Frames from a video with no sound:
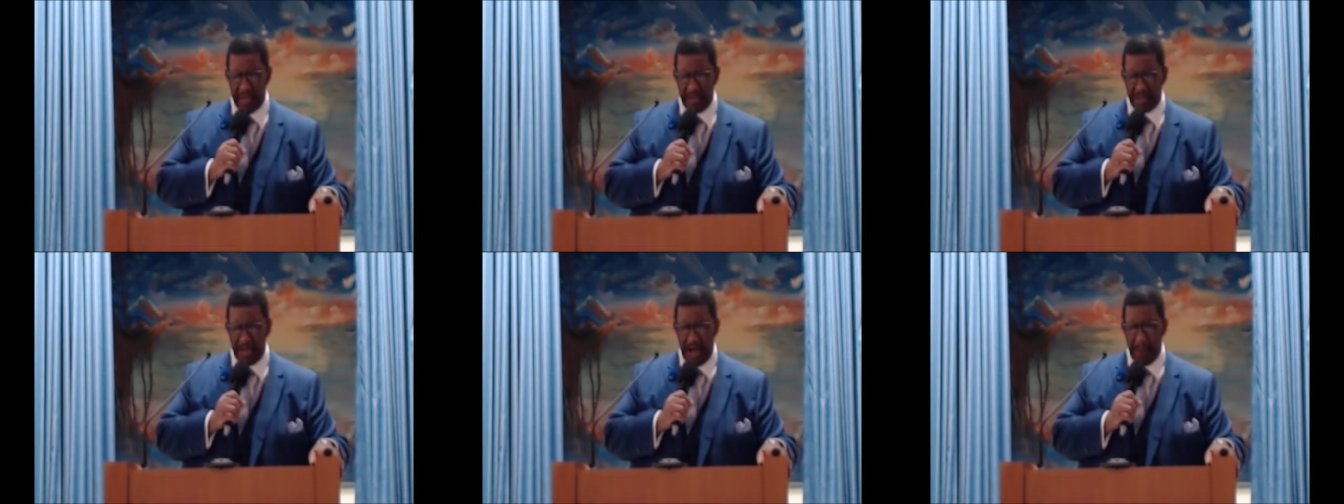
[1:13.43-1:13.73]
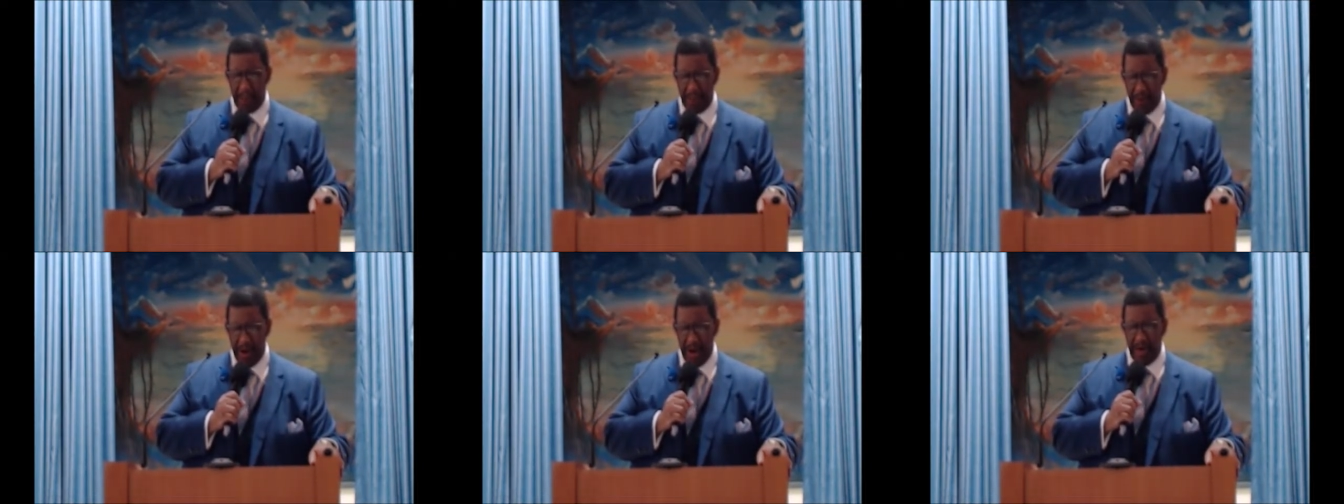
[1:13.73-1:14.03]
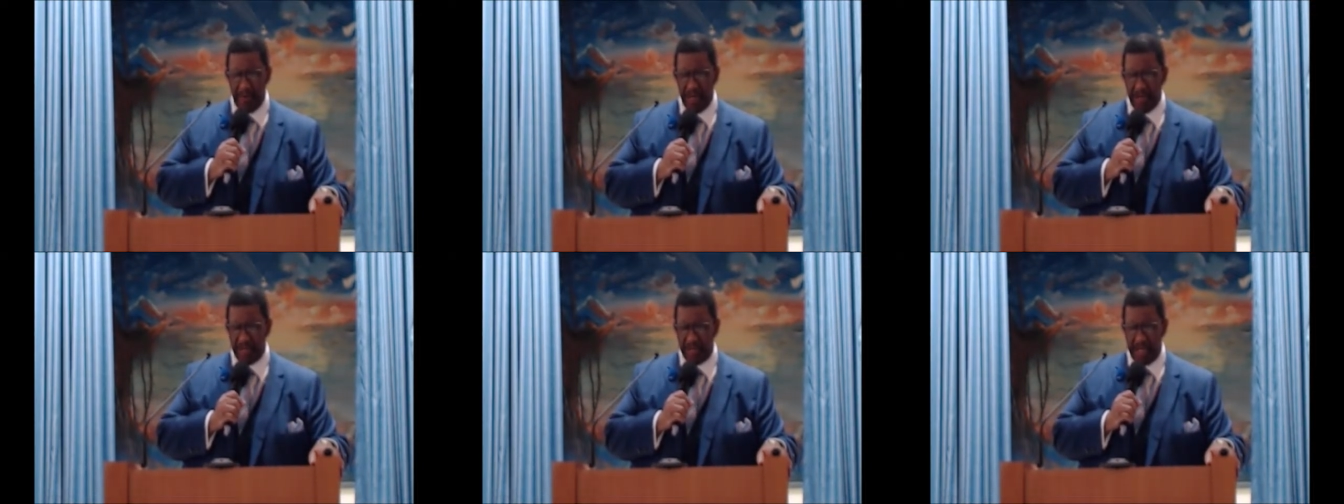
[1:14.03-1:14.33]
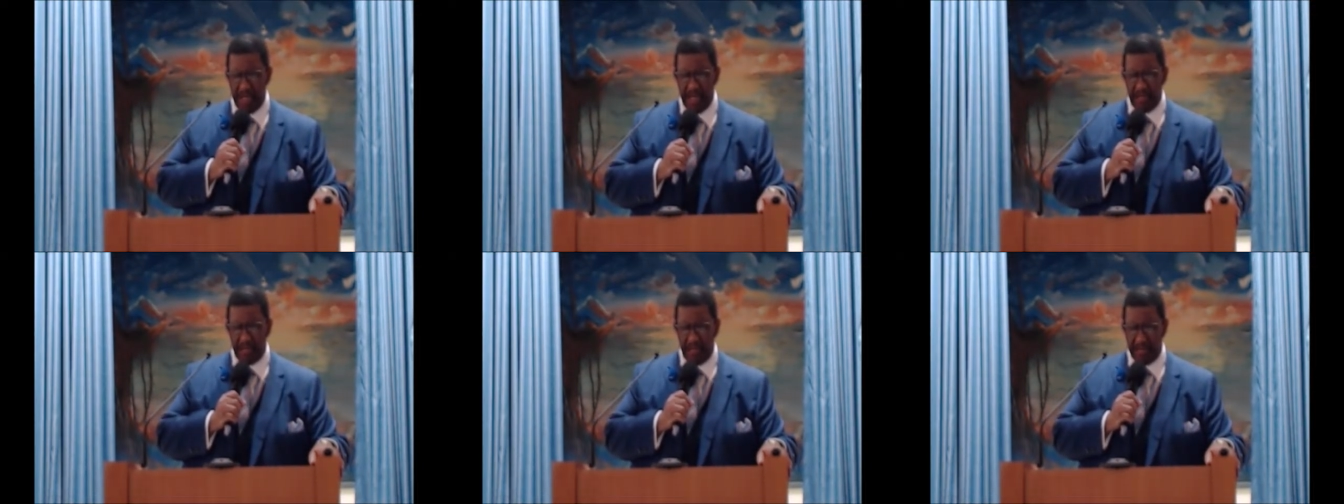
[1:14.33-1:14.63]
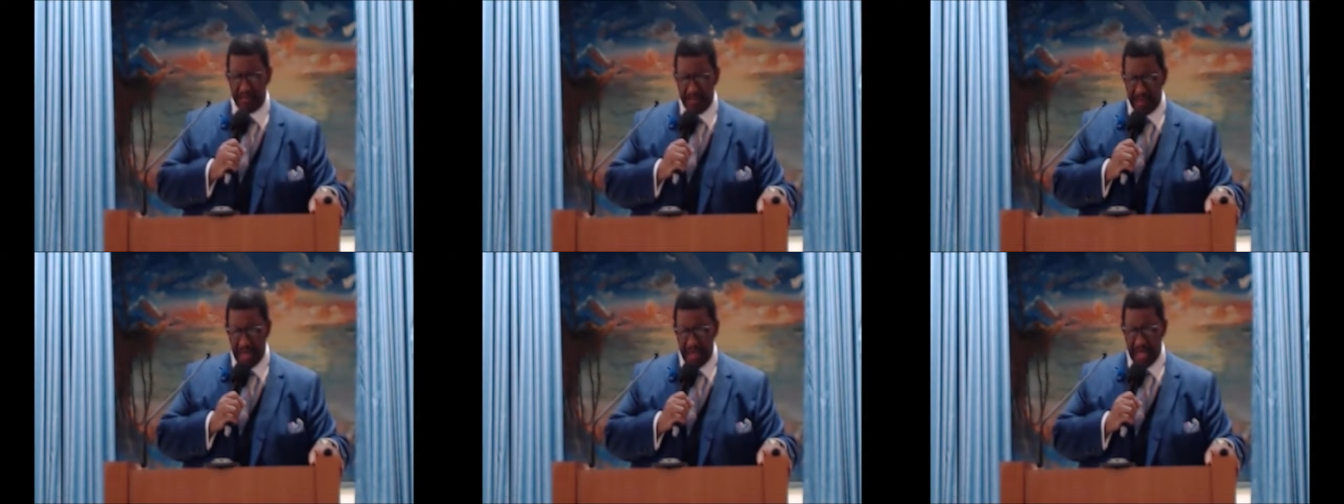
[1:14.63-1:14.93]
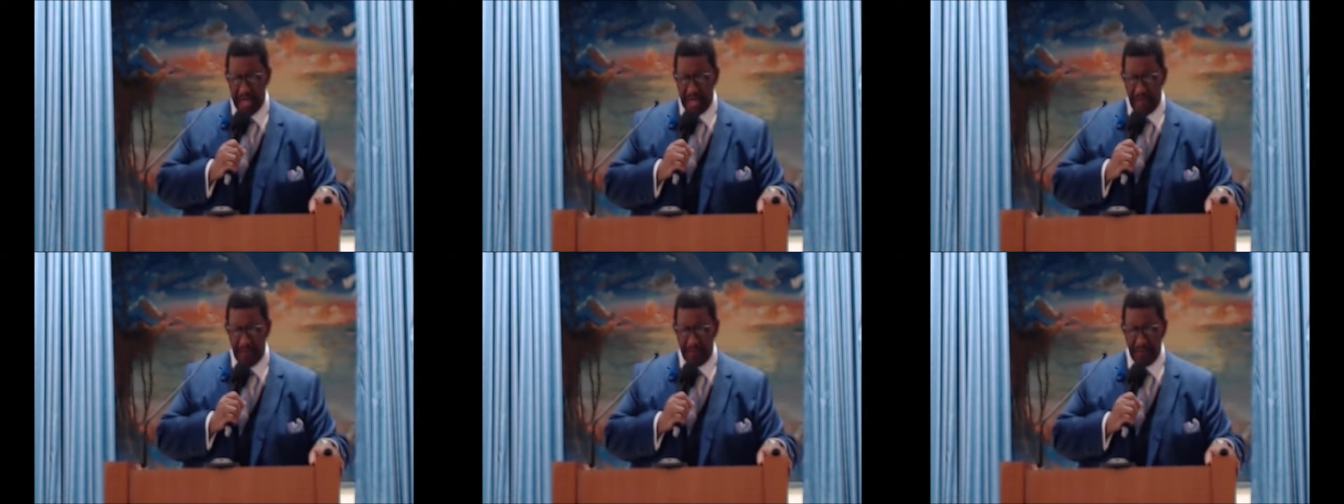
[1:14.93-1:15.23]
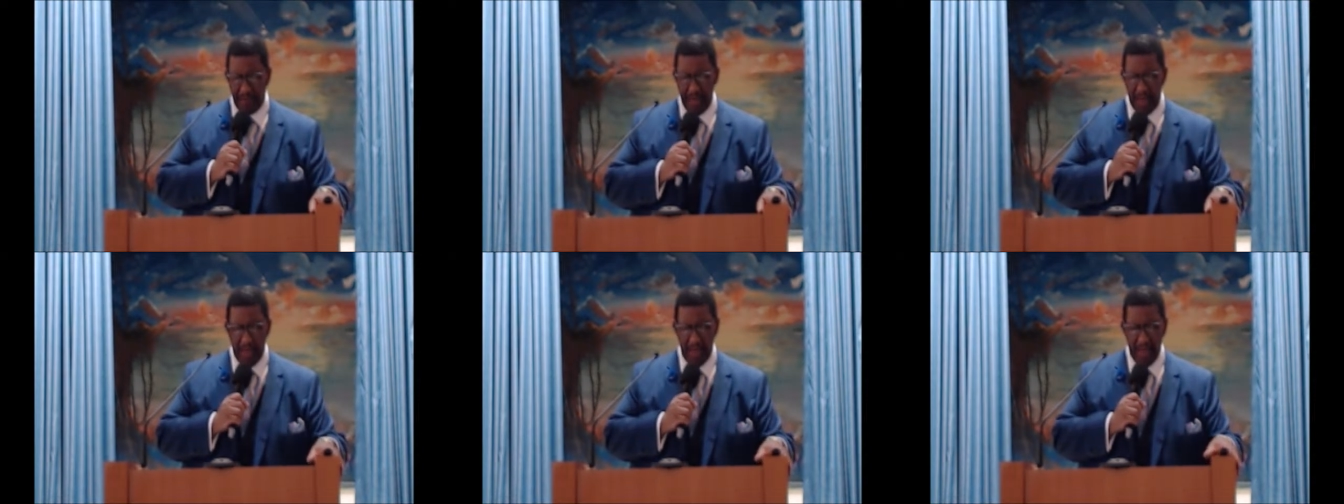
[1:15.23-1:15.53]
It's our prayer in Jesus' name.
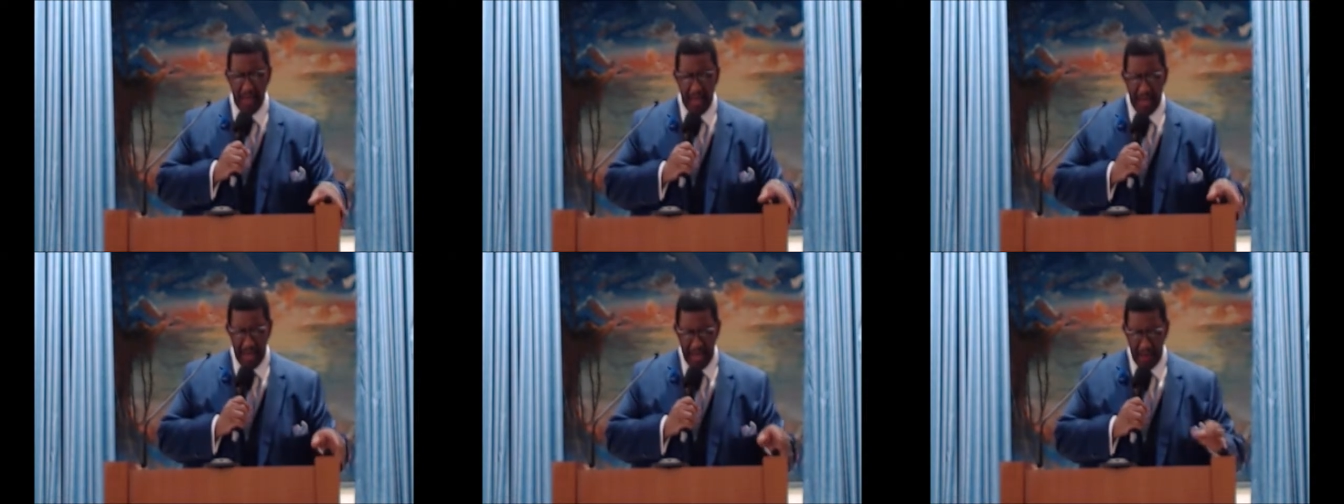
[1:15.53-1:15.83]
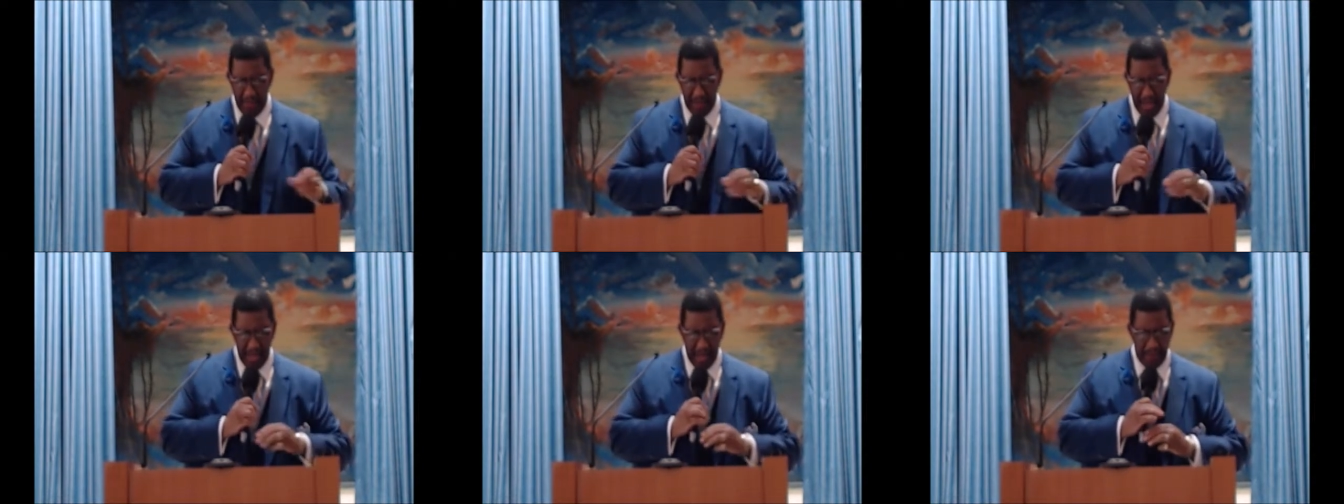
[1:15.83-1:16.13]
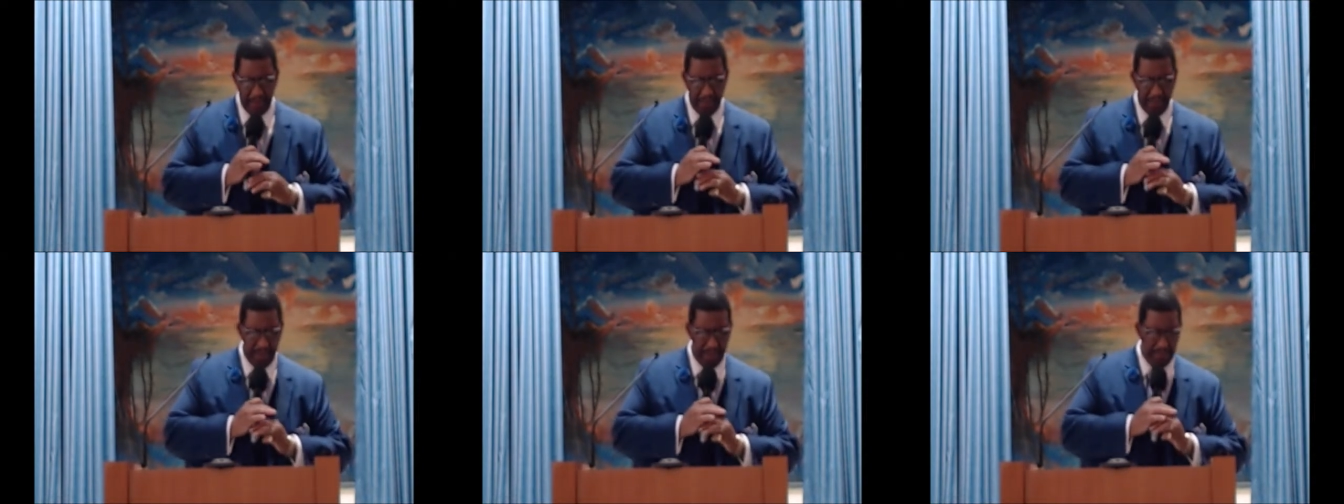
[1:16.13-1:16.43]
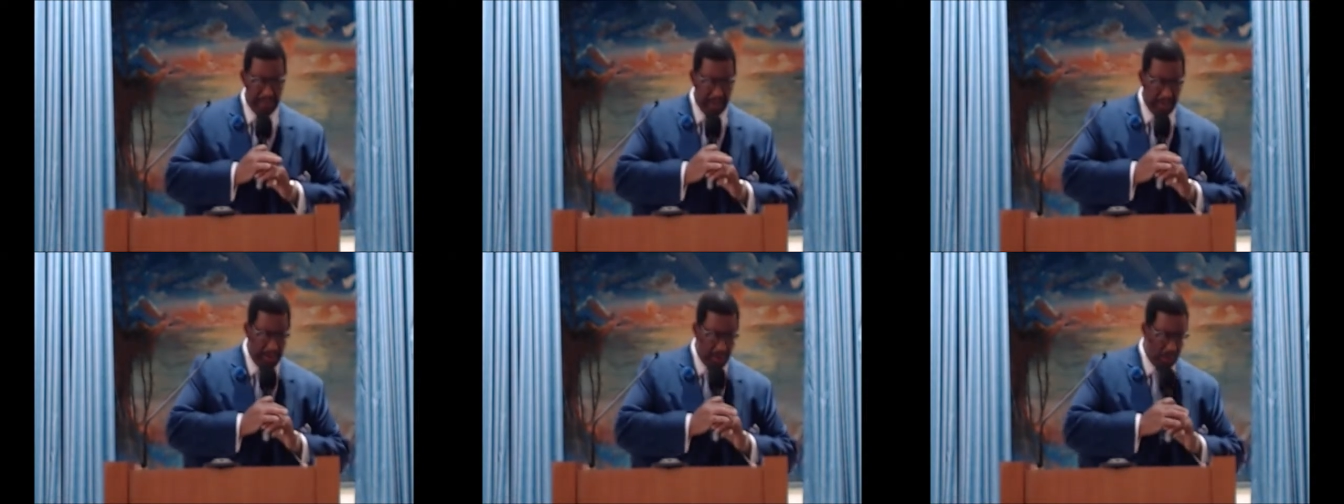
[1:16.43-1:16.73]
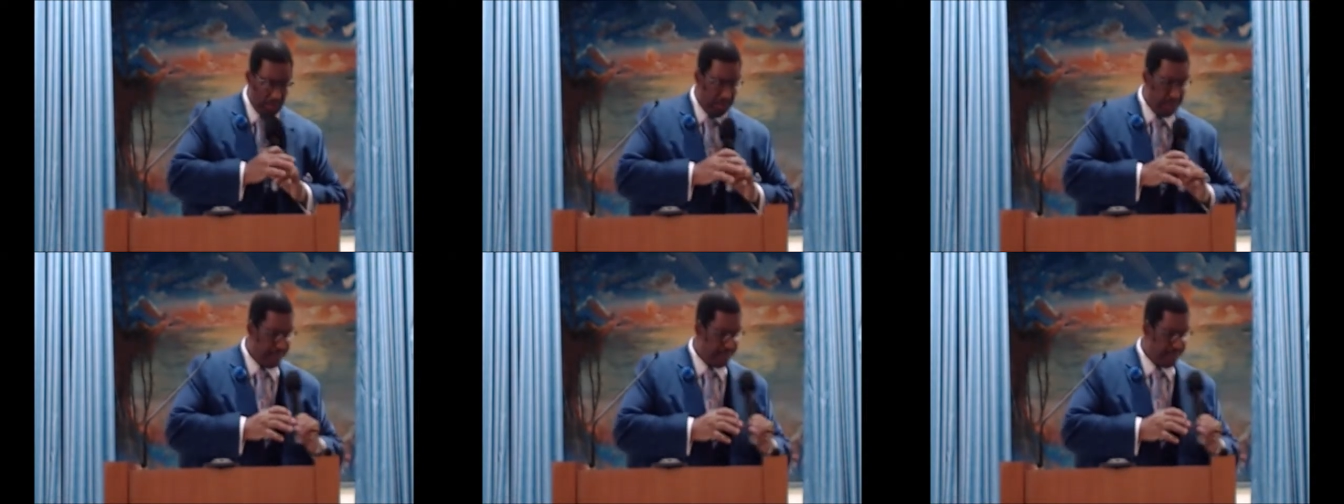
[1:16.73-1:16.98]
Amen. Brother Bo.